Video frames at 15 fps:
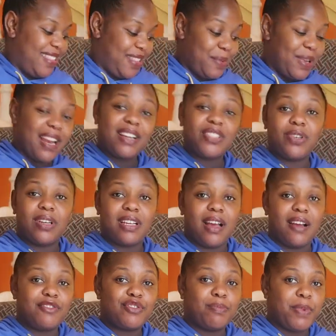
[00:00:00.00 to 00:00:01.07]
They will actually
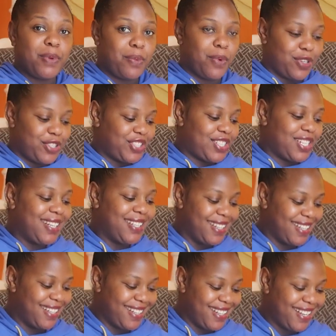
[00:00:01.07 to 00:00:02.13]
have to be washed,
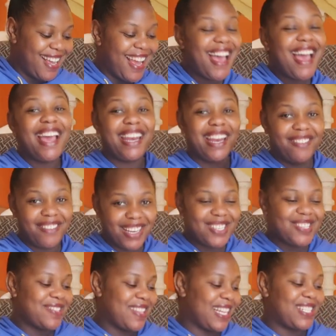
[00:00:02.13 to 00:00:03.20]
and I
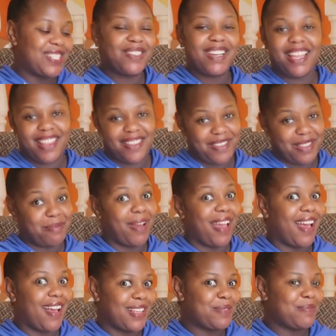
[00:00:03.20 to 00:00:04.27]
will do that together with my
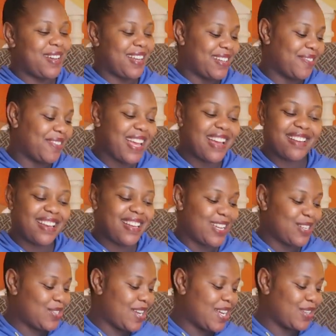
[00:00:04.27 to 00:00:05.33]
husband. We are really
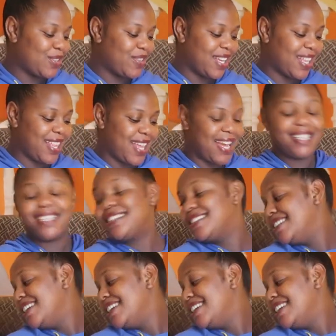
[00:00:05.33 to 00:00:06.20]
enjoying doing that.